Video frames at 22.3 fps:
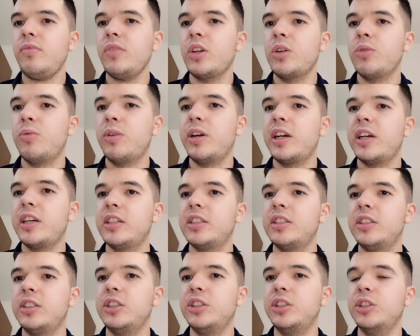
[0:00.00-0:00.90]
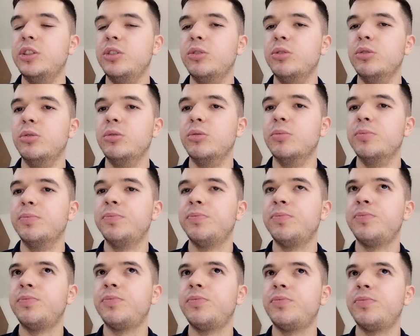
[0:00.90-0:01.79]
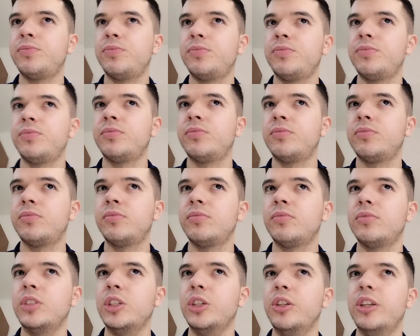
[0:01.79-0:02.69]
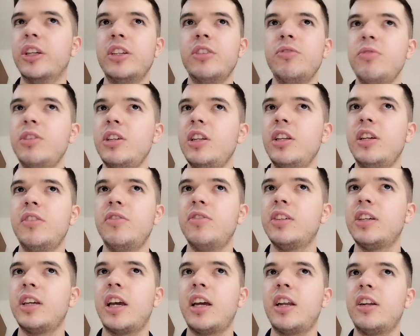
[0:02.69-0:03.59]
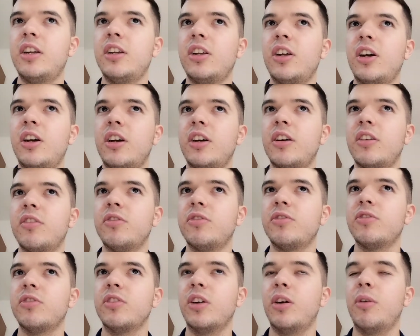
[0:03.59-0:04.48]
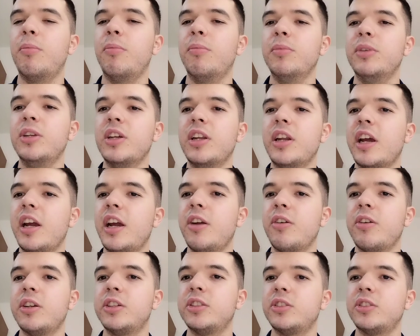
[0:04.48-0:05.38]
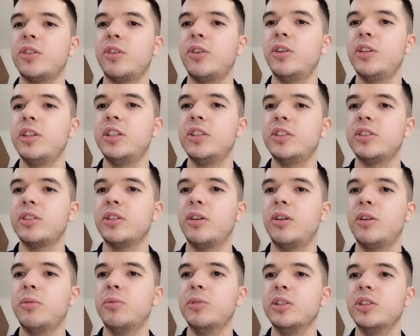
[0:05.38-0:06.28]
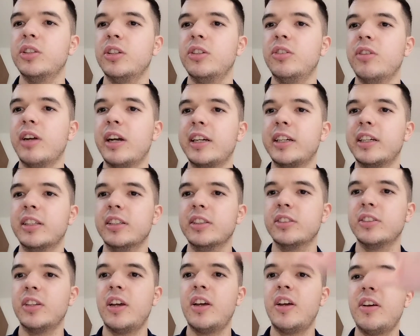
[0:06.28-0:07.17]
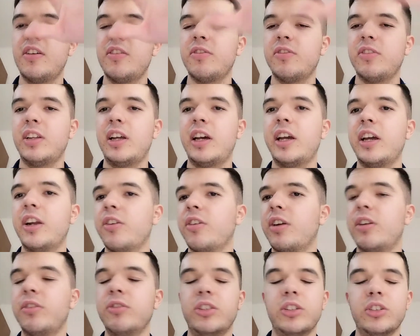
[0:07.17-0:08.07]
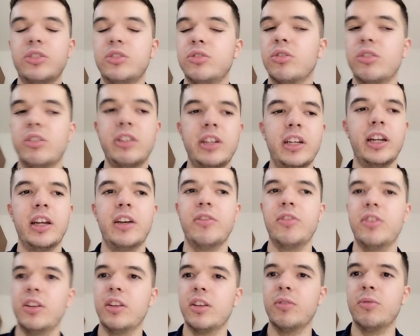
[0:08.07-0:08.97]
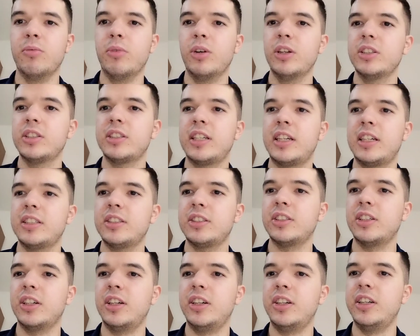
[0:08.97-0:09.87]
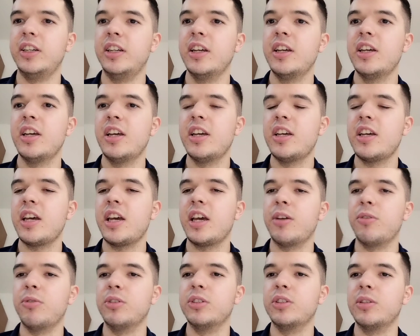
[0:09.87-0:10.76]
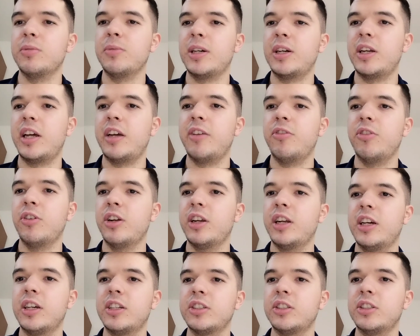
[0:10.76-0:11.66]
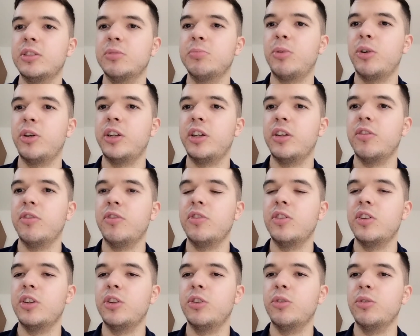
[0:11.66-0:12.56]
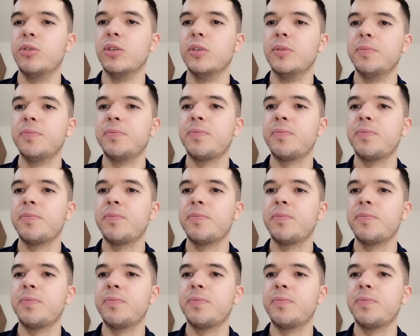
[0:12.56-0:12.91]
Whereas you didn't really even get a lot from Daenerys. All you saw was the dragons flying around destroying everything. Once that started, it was about everyone else's point of view.